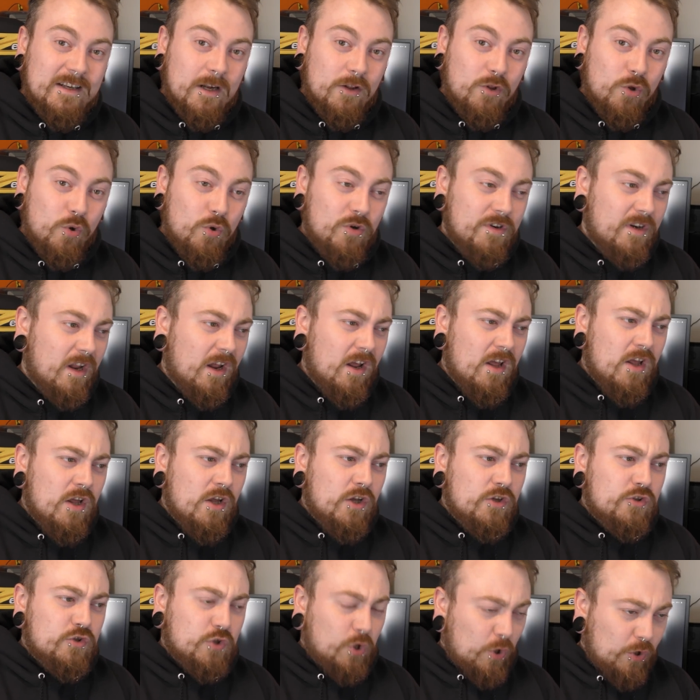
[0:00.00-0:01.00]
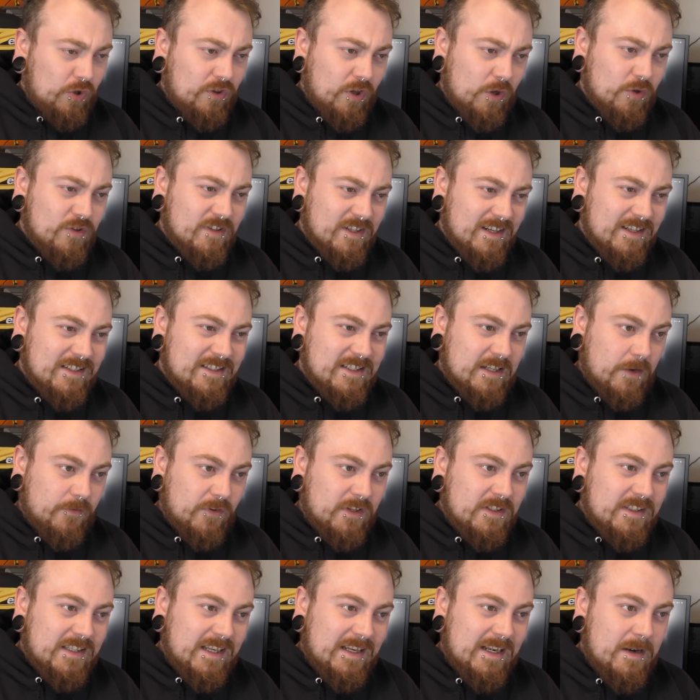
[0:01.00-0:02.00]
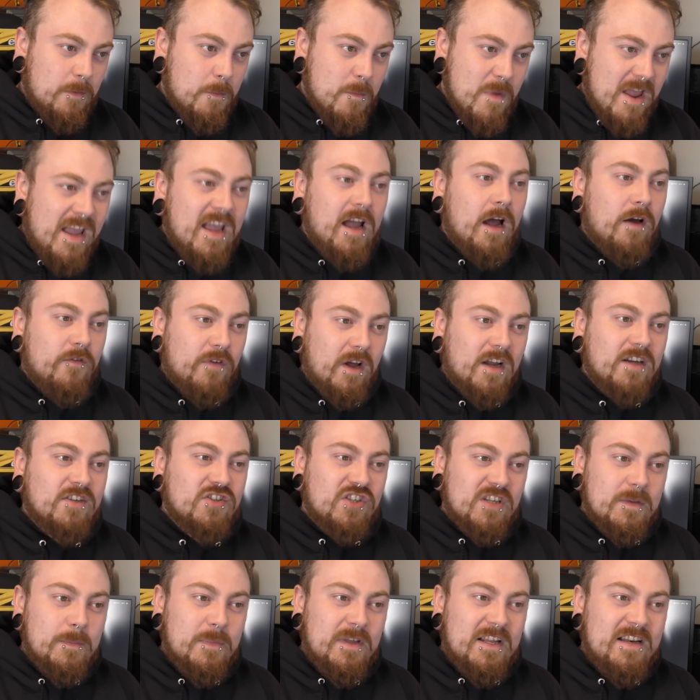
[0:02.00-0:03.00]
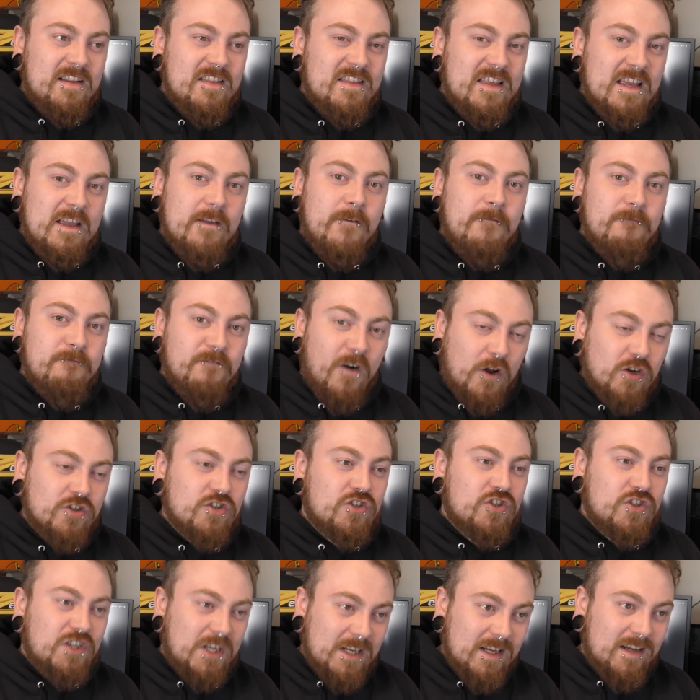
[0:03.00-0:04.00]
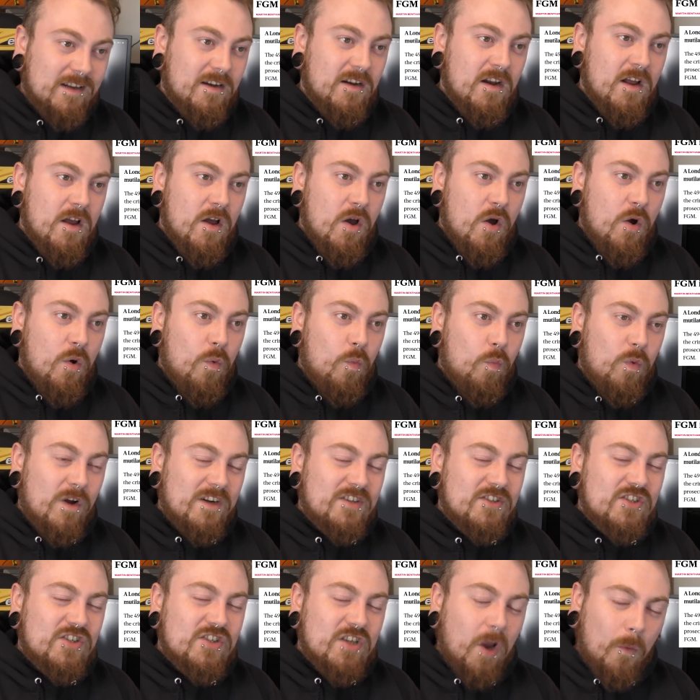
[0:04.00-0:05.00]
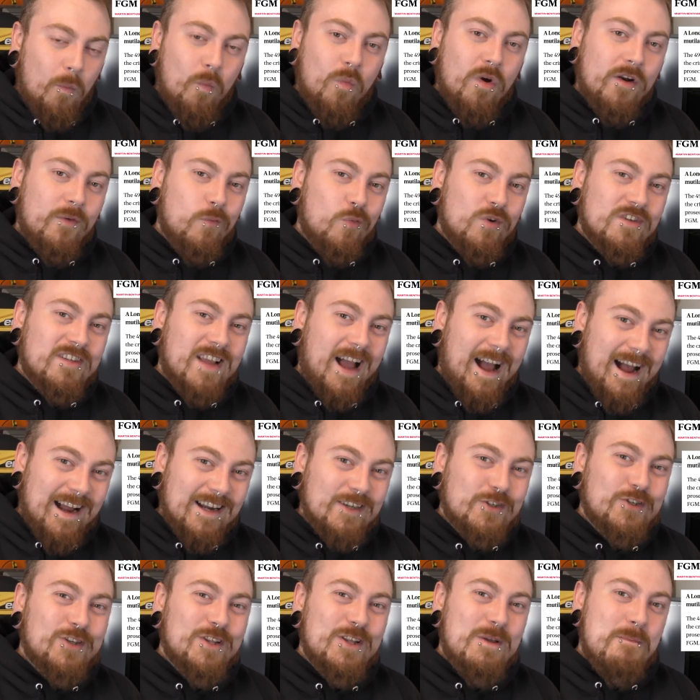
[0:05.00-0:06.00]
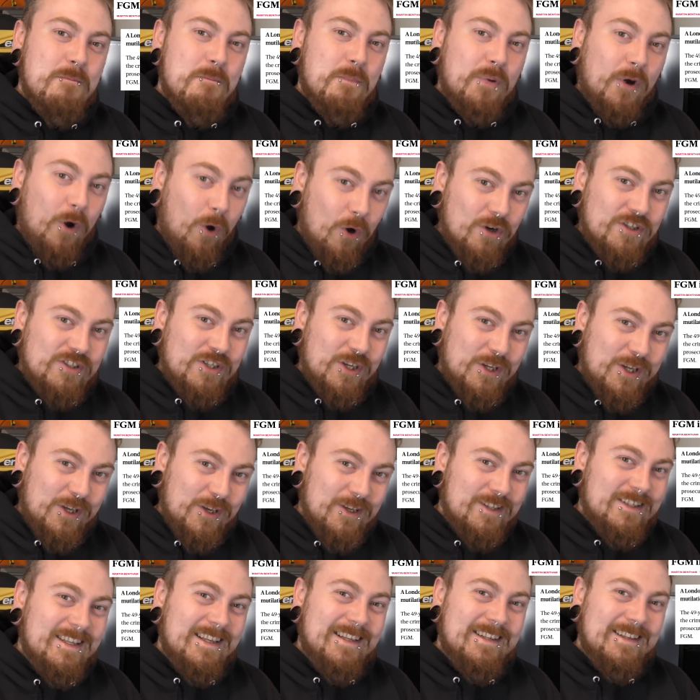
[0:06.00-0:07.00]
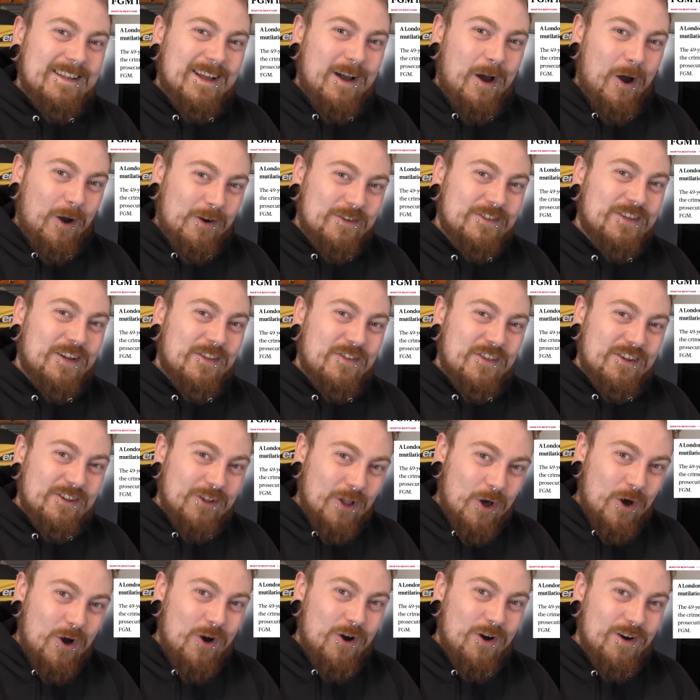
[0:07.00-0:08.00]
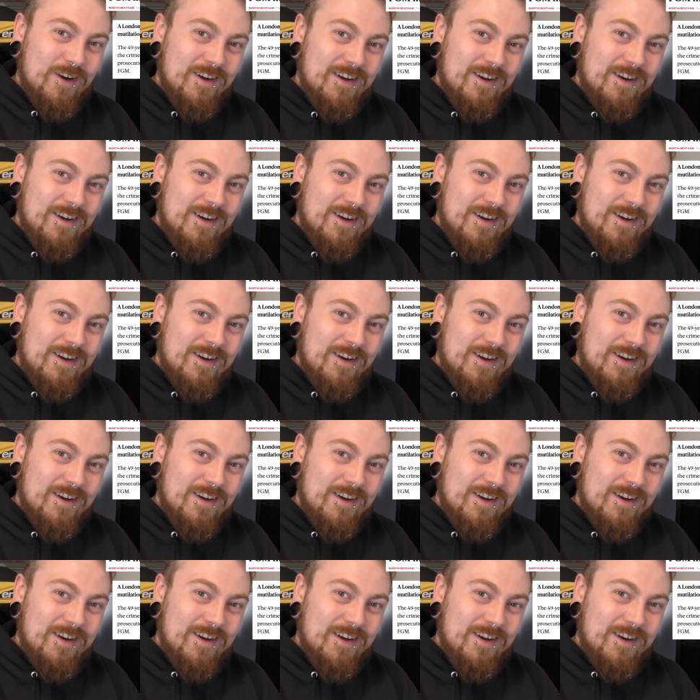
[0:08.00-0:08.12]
alone, 2017 may have actually been the first year where someone was actually prosecuted under the law.